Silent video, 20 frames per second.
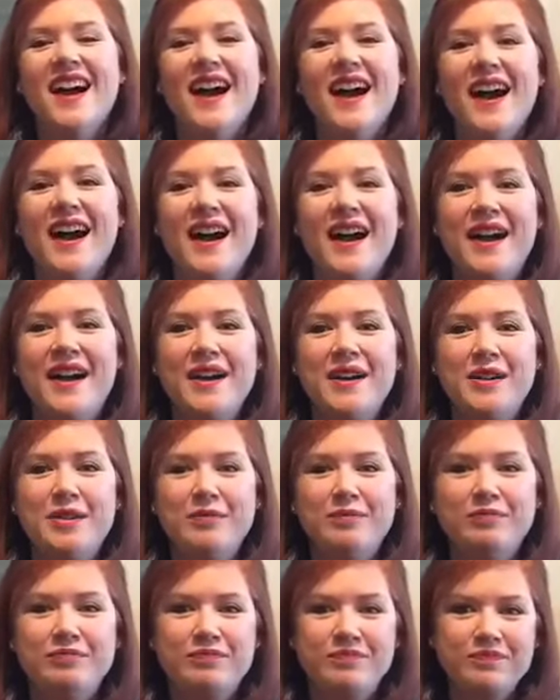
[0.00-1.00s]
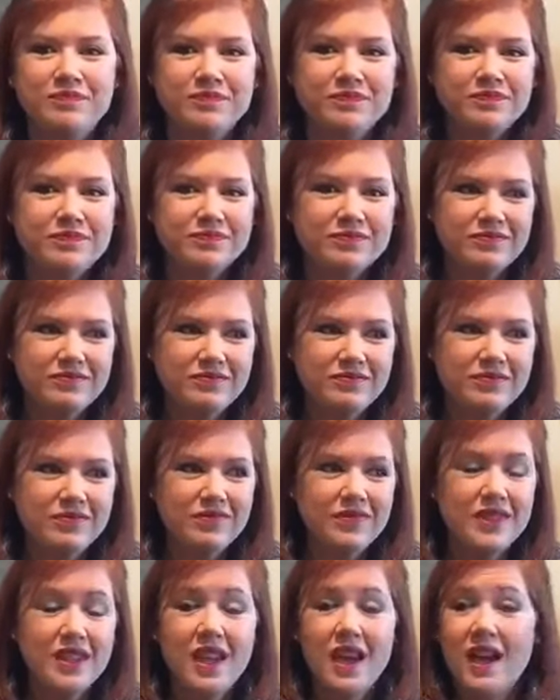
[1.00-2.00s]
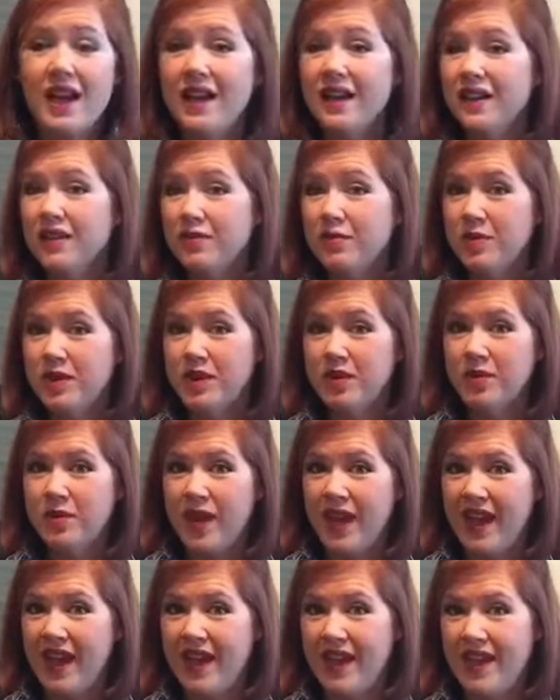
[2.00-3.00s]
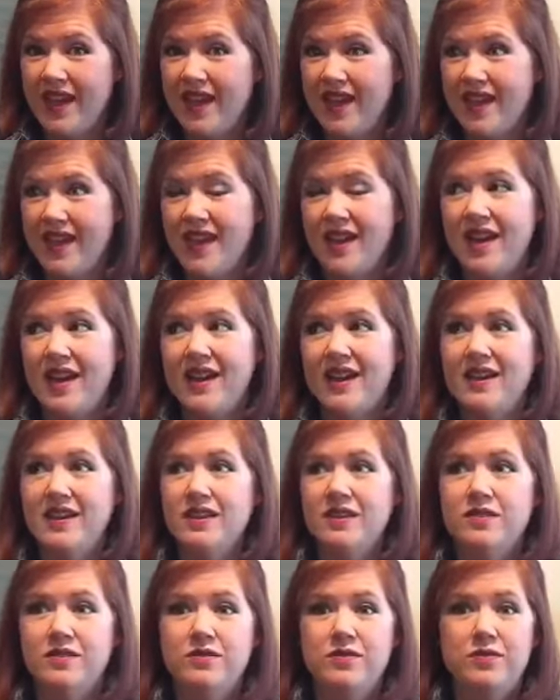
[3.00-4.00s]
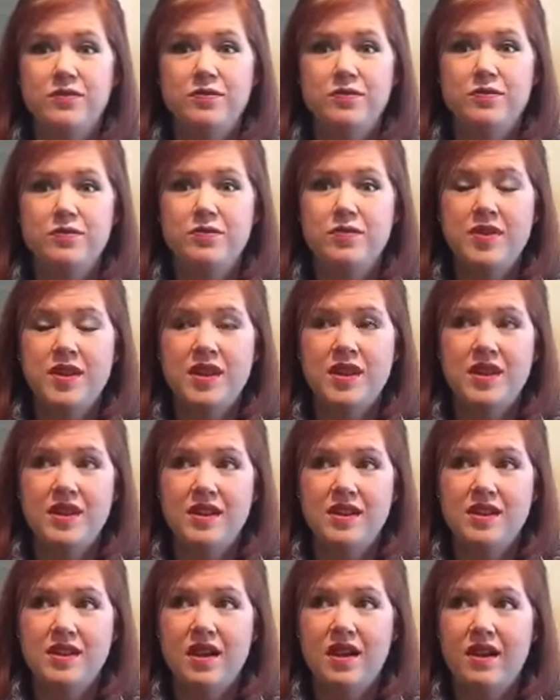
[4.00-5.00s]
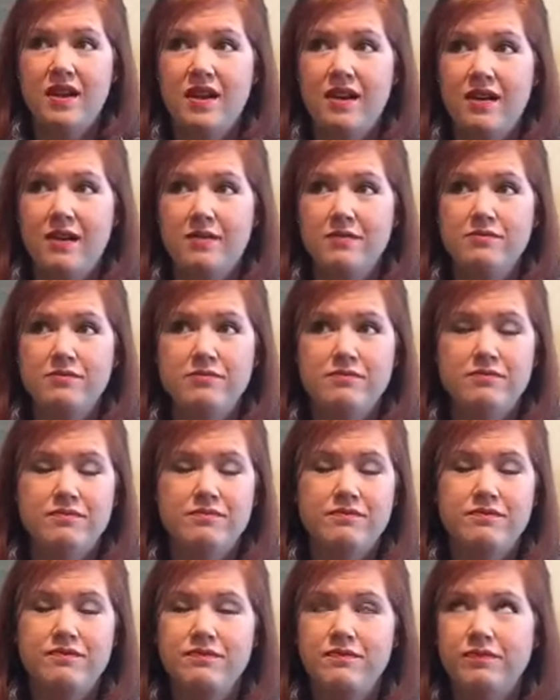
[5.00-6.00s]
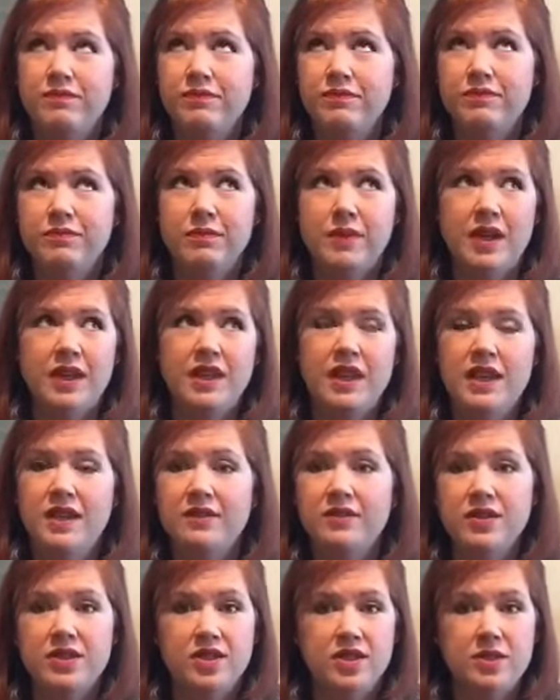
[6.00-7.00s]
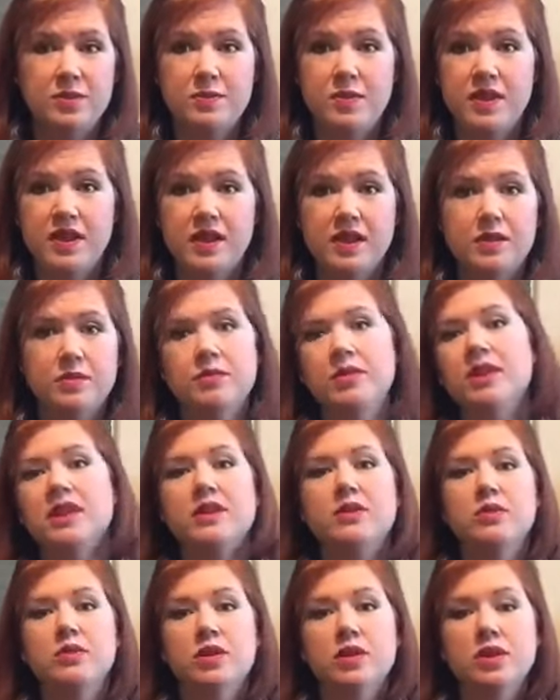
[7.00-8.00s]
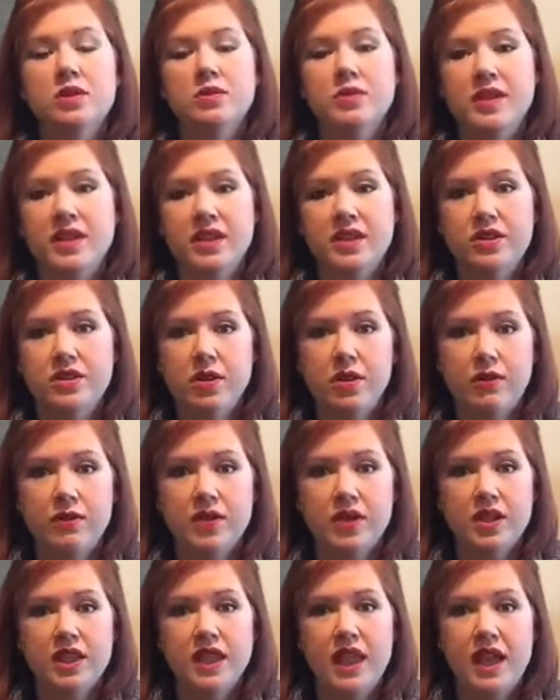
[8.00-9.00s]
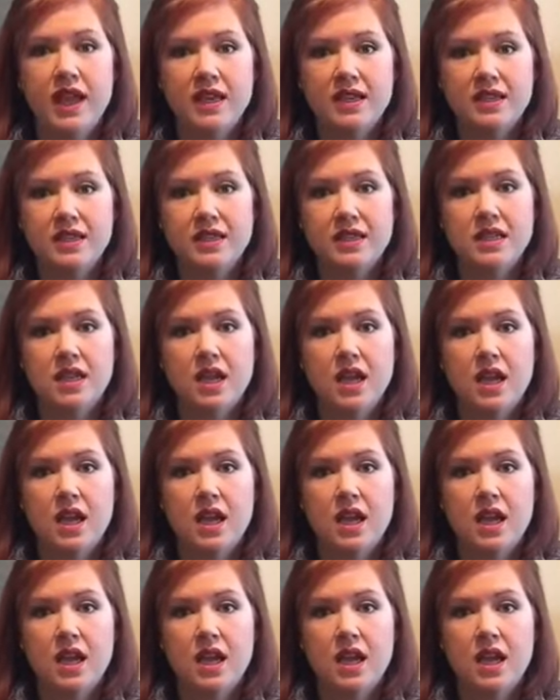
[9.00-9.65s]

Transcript: um, I have been away. I have been, my life has just been a complete whirlwind over the last